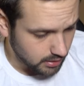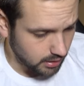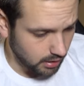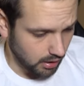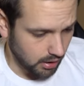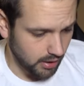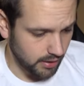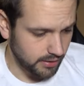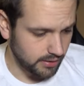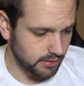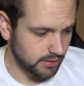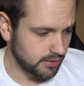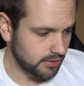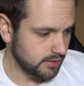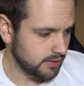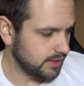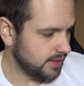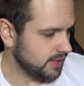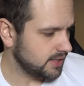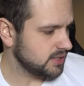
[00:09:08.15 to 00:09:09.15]
on
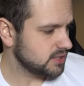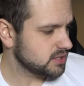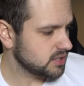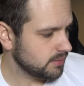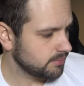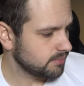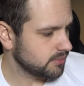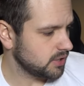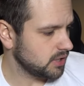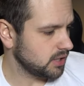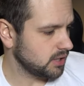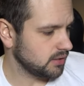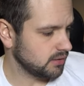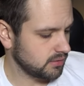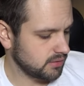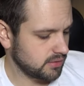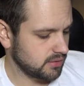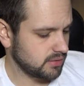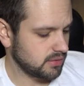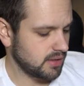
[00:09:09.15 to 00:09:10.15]
getting something
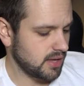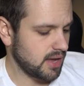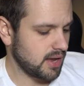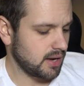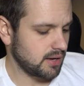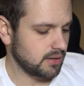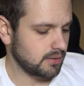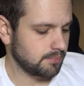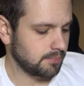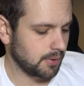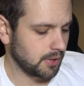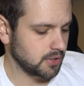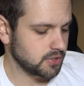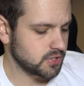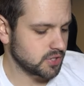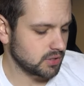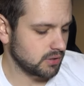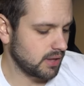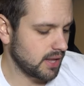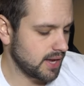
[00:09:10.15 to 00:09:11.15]
that
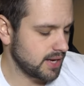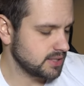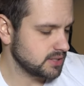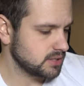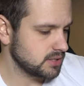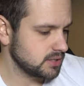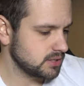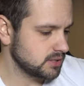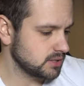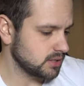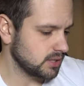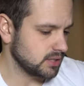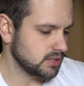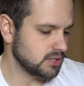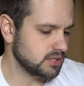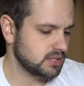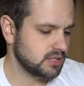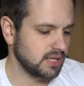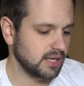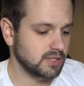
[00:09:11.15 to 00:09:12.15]
personalizes and
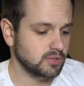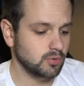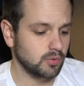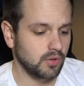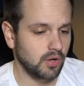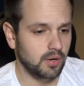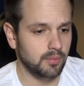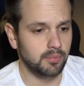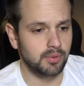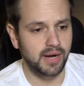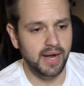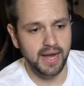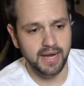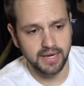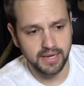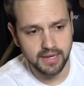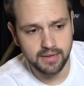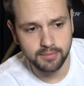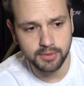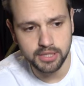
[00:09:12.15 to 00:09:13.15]
sticks with our
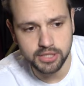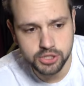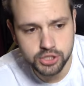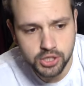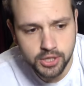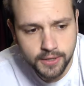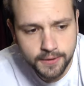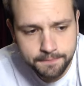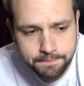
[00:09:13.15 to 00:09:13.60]
brand image.